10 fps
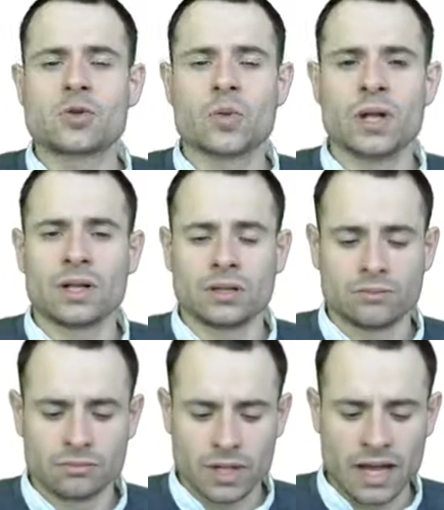will
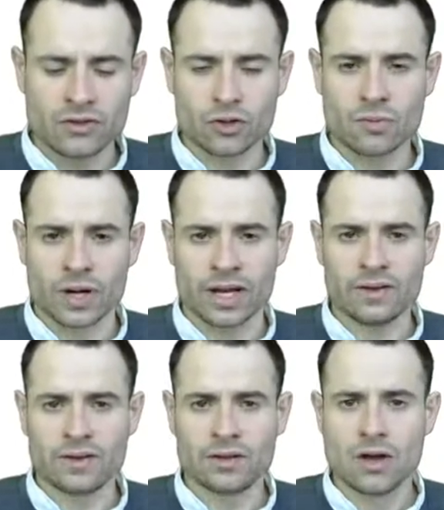enter the
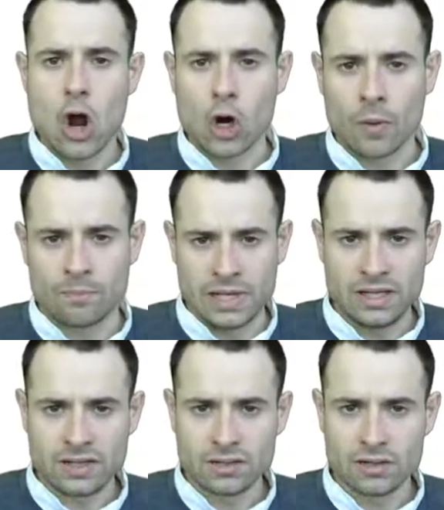market,
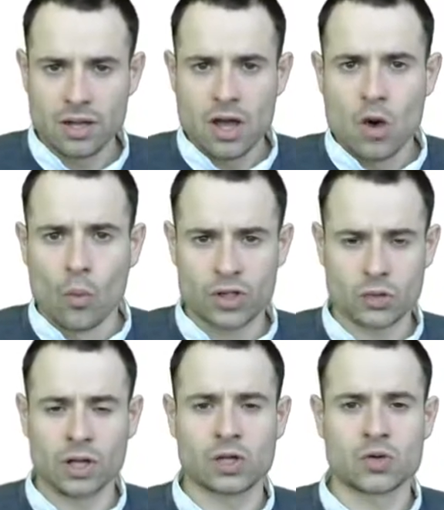compete, which
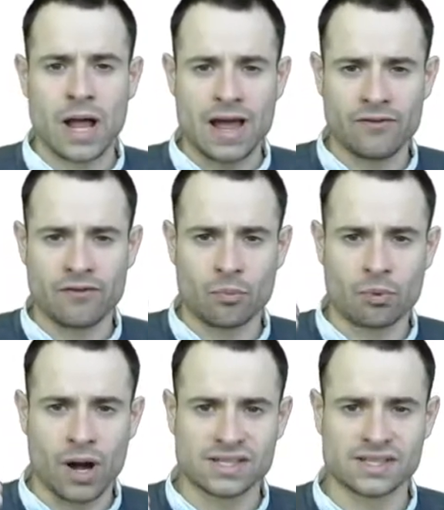will drive
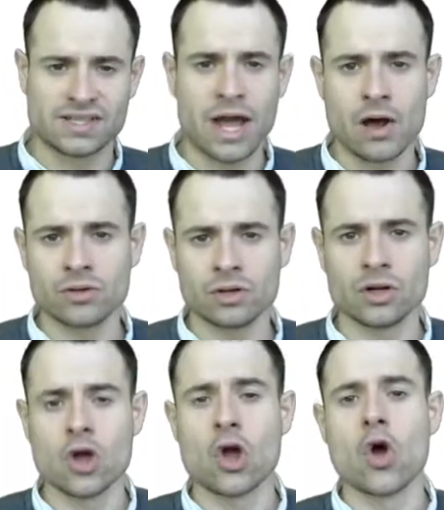prices down
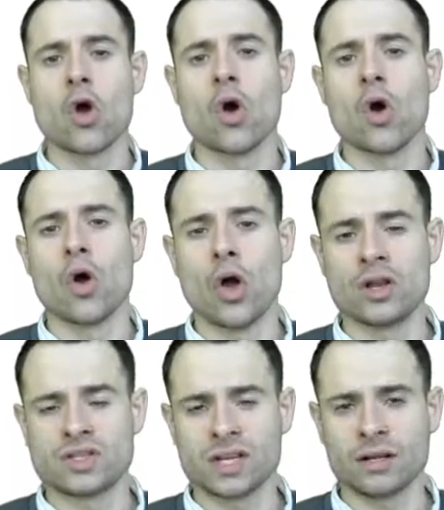
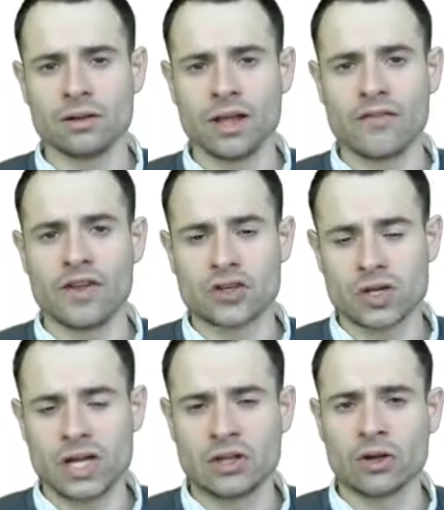until,
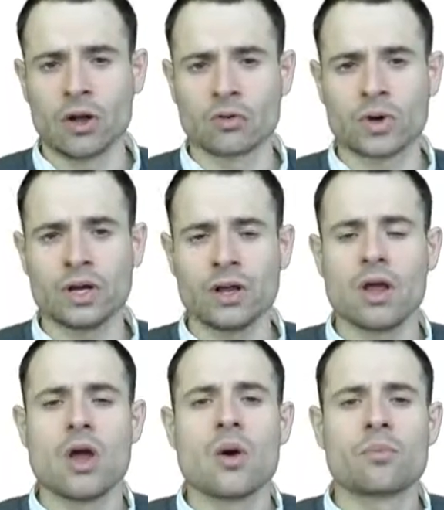eventually in the long run,
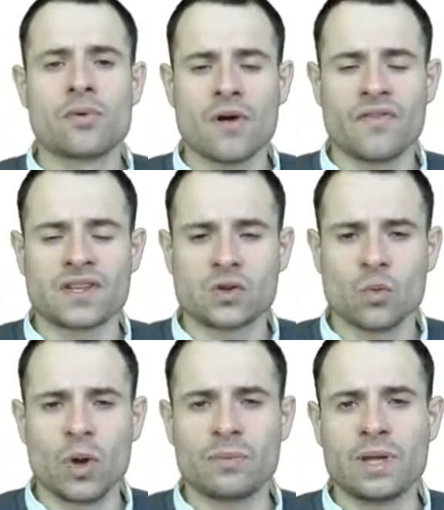profits
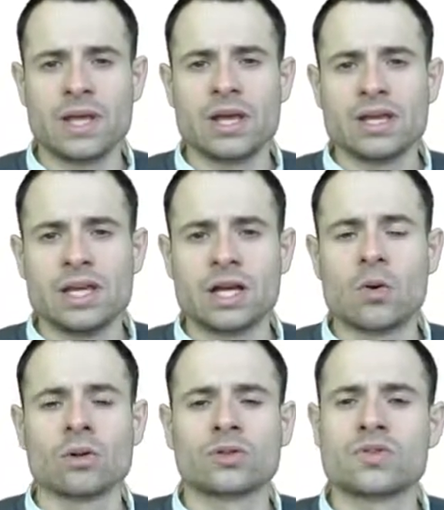will be
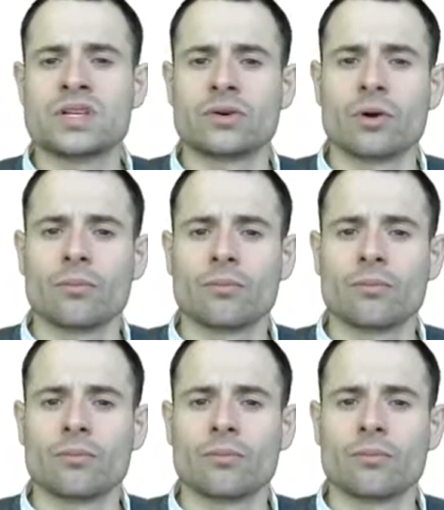equal to zero.